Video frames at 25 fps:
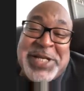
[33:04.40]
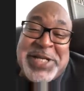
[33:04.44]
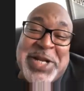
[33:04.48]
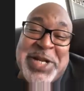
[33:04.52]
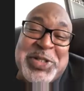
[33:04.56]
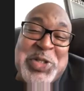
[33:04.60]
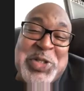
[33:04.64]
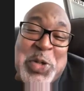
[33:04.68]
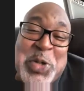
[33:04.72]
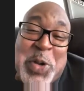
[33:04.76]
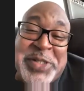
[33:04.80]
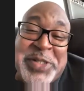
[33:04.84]

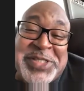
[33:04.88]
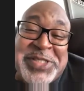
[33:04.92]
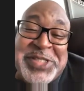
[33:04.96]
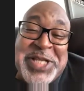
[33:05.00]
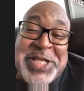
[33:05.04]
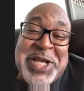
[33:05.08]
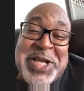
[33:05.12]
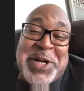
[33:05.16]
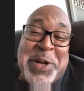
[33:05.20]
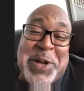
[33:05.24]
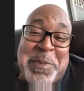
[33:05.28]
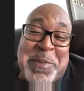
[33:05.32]
it to a
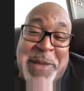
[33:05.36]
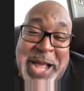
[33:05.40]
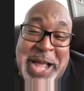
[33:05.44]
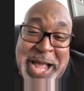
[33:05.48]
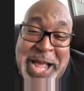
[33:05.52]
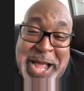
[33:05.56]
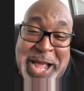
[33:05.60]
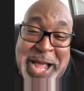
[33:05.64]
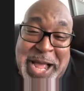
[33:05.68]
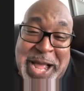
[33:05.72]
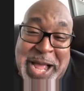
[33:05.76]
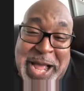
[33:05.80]
center,
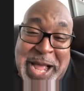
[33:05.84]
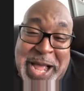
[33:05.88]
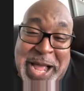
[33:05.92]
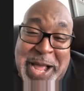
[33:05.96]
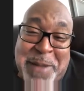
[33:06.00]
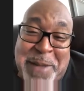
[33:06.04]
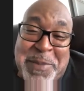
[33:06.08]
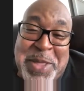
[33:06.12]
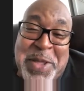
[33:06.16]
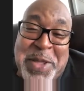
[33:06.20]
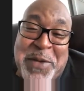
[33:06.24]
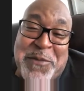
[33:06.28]
Bob.
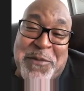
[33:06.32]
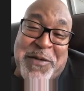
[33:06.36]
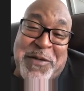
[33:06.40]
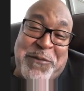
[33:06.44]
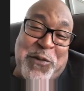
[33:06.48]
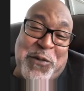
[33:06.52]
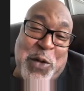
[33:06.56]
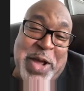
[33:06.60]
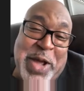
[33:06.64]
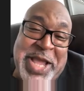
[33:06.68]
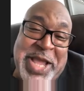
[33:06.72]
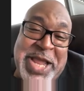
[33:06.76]

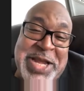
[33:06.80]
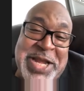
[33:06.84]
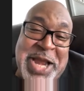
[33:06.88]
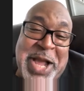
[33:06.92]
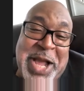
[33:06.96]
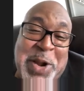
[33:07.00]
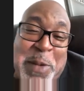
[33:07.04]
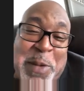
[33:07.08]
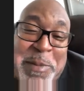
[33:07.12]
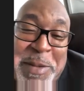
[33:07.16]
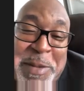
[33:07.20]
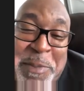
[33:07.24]
He's not
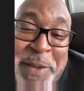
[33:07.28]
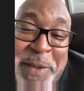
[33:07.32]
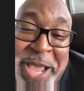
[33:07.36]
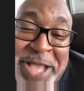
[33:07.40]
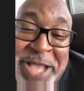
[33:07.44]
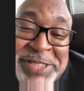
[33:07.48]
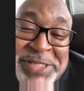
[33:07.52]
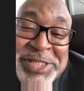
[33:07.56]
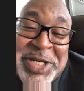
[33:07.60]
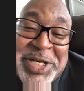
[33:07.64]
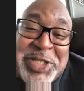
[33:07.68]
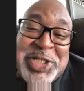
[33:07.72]
gonna be
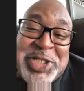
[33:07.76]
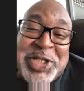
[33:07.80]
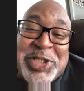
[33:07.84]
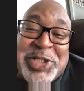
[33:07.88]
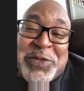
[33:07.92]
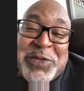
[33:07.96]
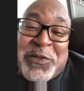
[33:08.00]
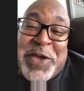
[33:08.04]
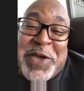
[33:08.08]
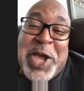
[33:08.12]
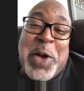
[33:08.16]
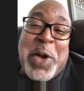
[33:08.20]
passing it to
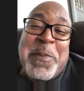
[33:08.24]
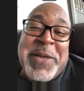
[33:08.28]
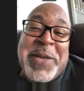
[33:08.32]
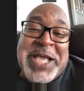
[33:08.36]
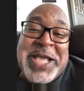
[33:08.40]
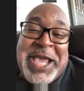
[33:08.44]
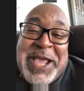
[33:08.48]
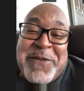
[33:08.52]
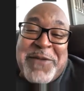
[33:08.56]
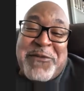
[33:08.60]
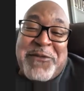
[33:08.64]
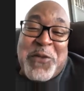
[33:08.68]
JaVale
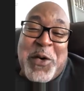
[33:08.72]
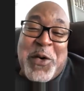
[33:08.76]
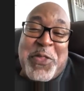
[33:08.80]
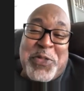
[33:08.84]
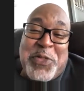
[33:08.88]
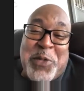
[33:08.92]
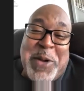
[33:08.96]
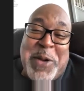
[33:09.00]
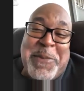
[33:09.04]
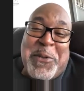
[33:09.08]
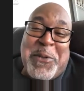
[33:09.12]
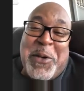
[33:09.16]
McGee for a
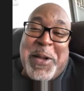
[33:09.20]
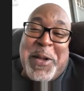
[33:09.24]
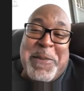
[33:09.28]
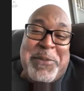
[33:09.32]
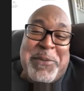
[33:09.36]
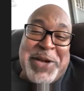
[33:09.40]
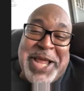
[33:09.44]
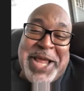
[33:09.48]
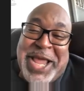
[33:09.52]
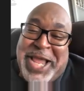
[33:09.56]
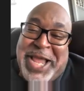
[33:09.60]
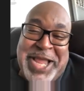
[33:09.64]
3-point
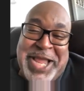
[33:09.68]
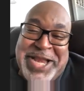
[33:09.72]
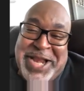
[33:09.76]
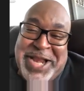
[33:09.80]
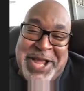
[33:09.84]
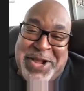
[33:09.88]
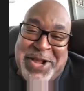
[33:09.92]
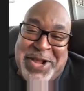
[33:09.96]
play. He's not